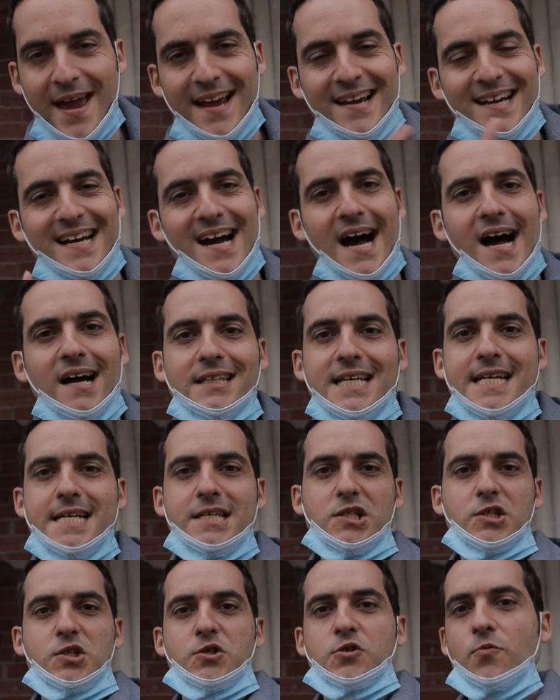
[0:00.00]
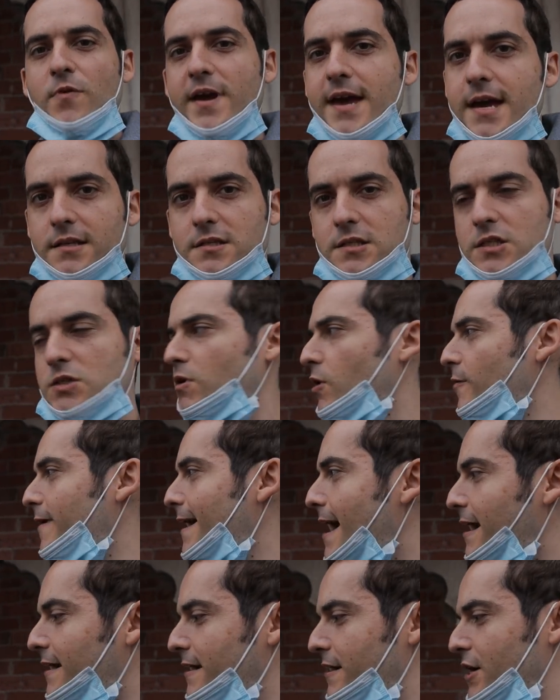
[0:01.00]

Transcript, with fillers: Bengali sweets. What do we got